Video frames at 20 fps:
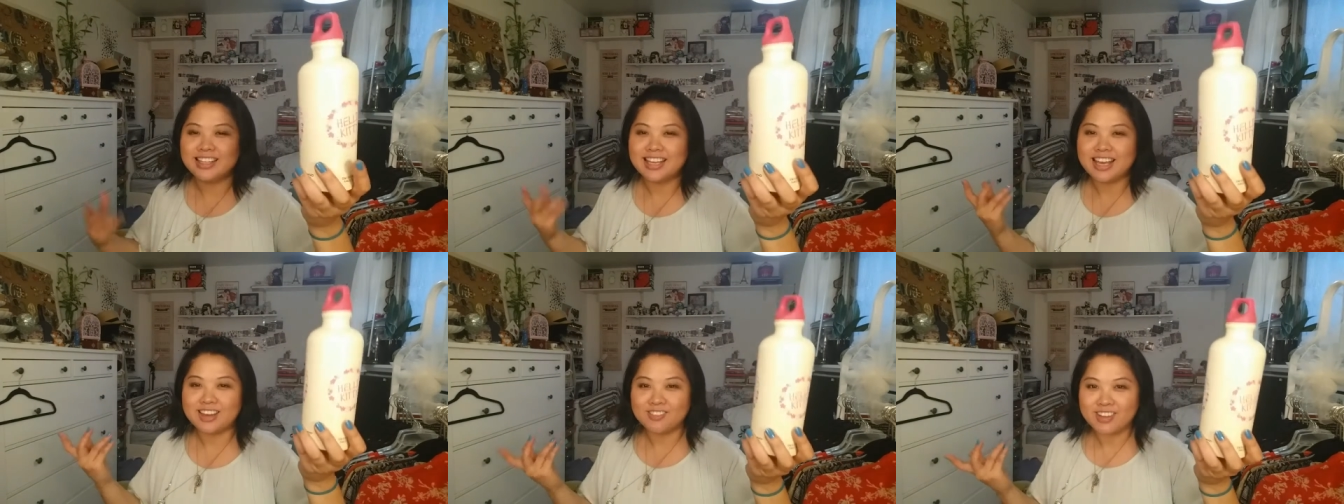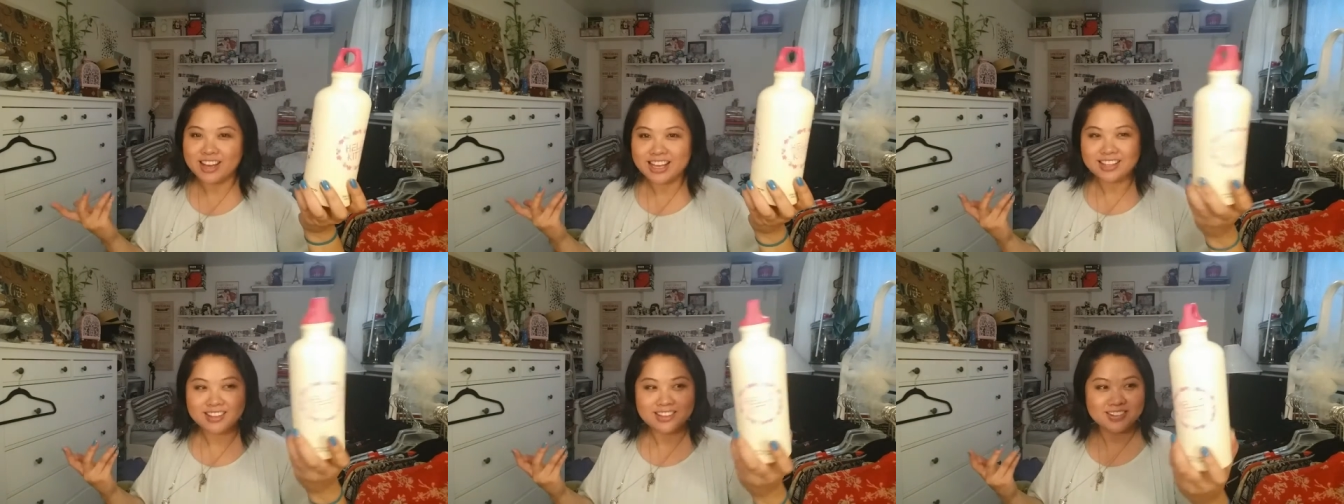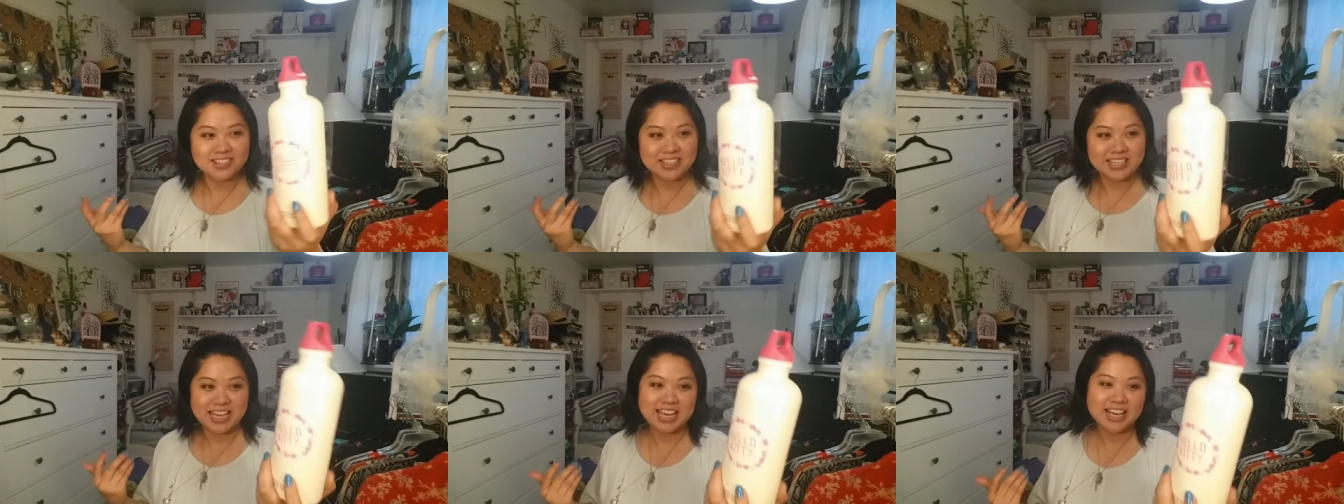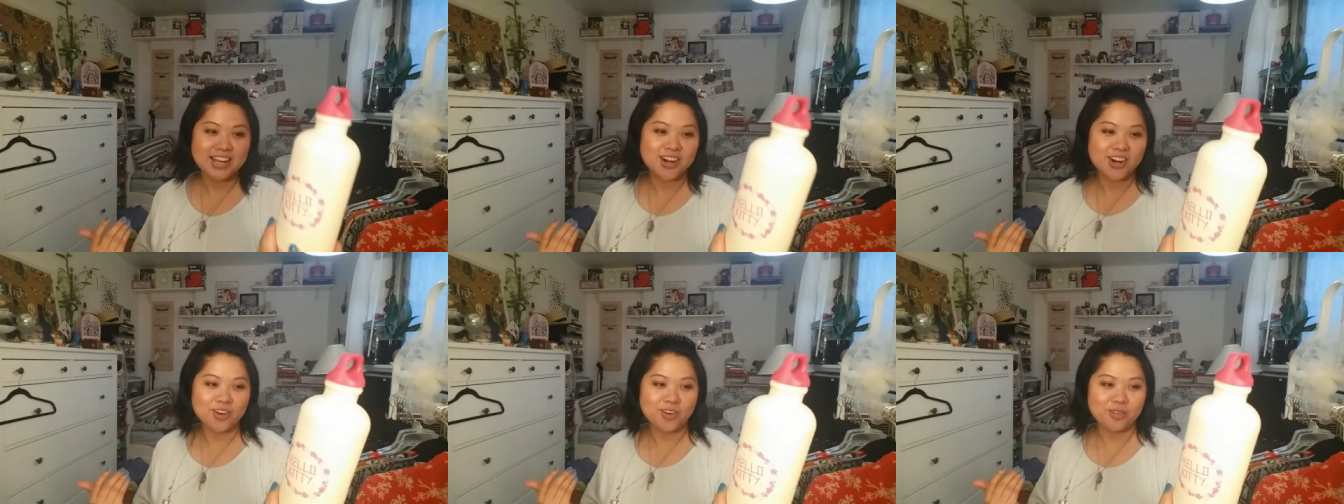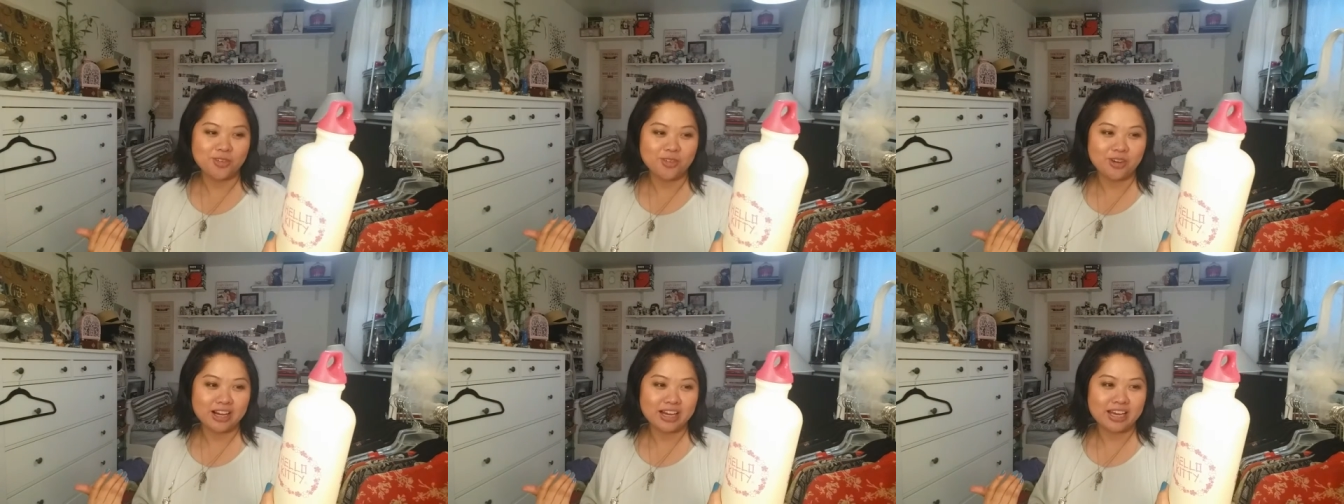Am I a little kid or
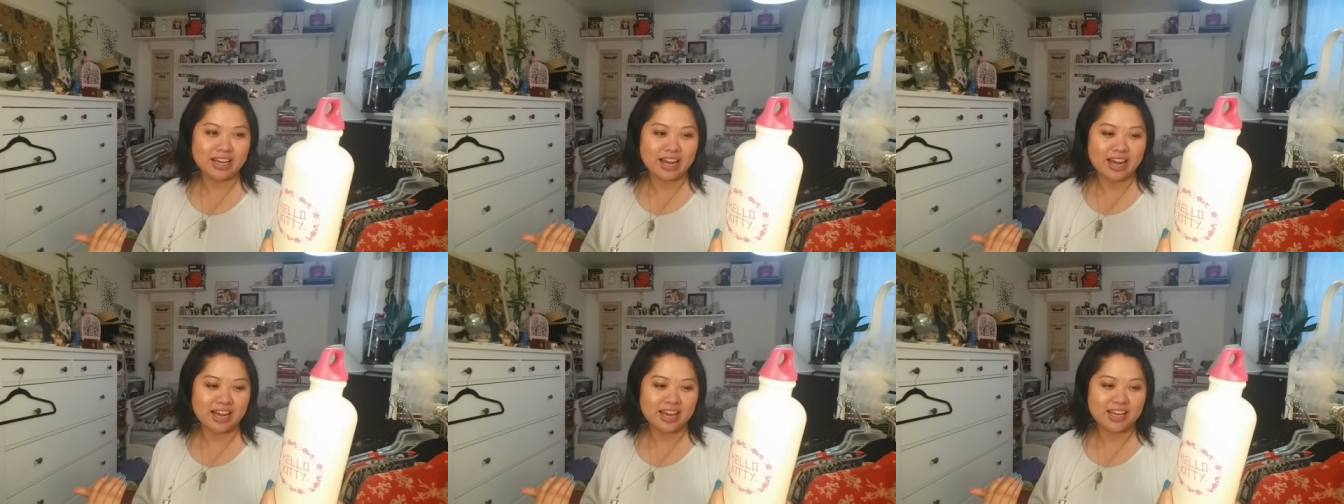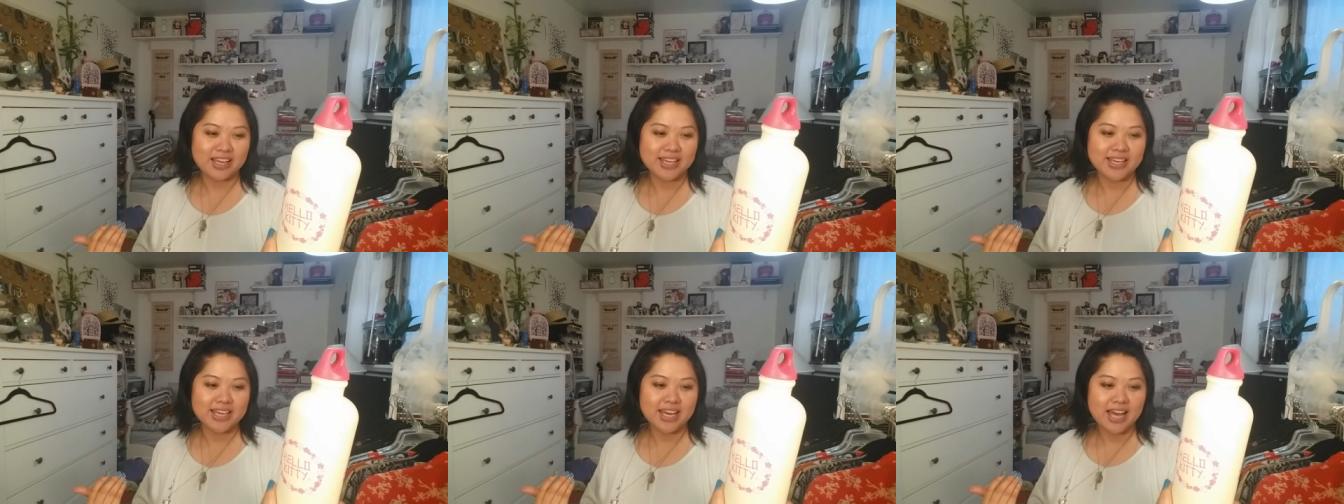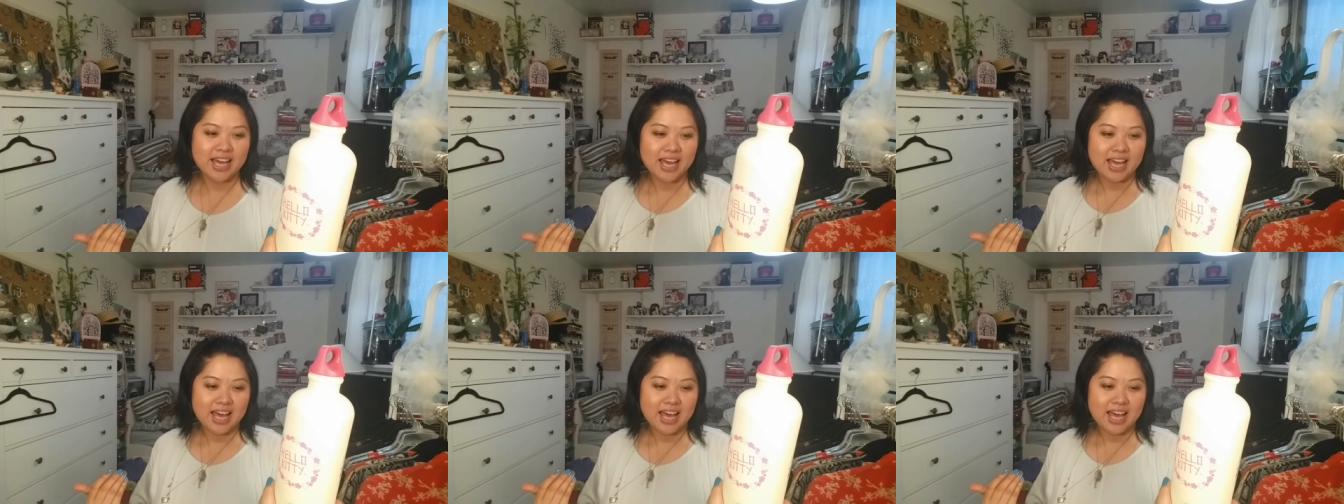what? I.